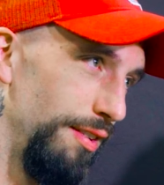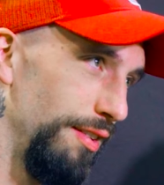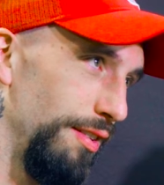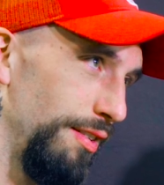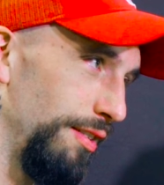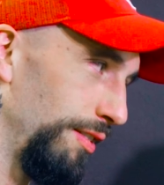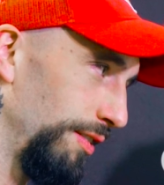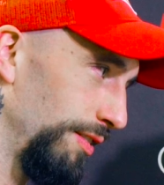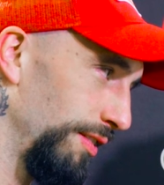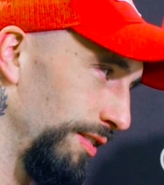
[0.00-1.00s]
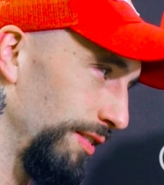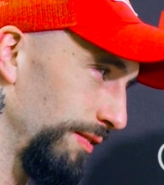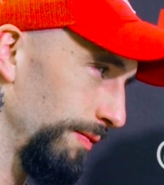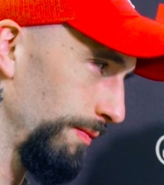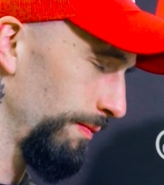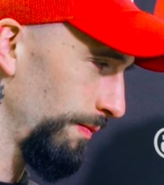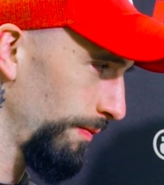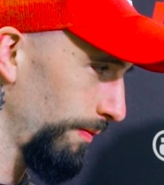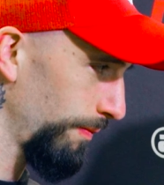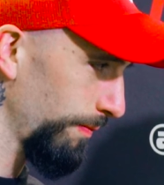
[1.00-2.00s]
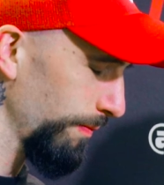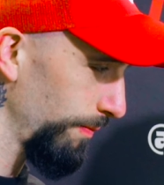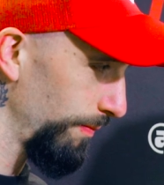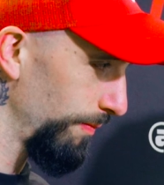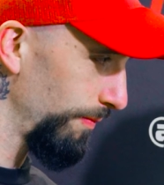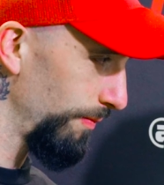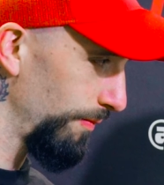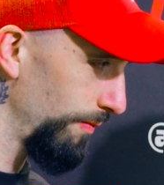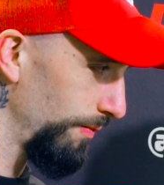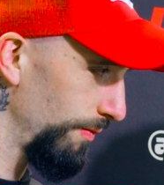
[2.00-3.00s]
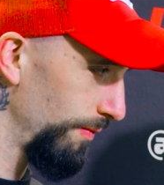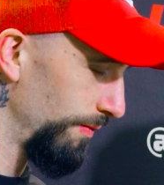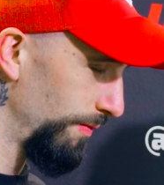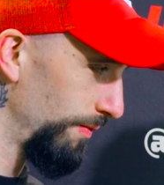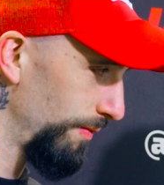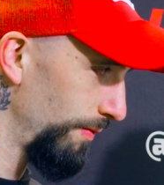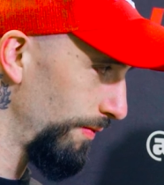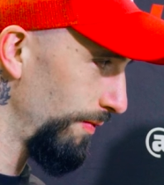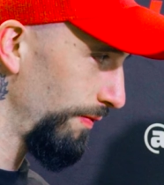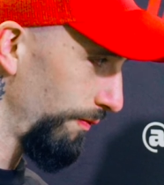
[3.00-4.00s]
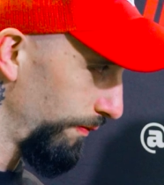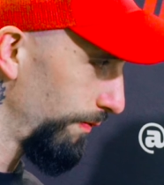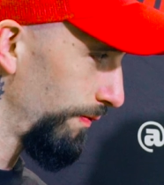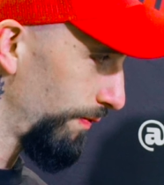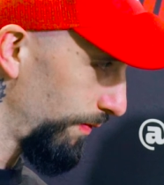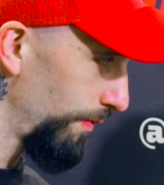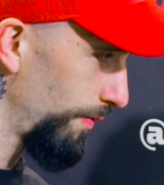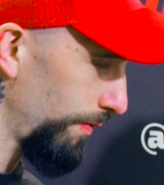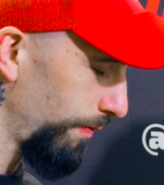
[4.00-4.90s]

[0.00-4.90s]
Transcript: (not speaking)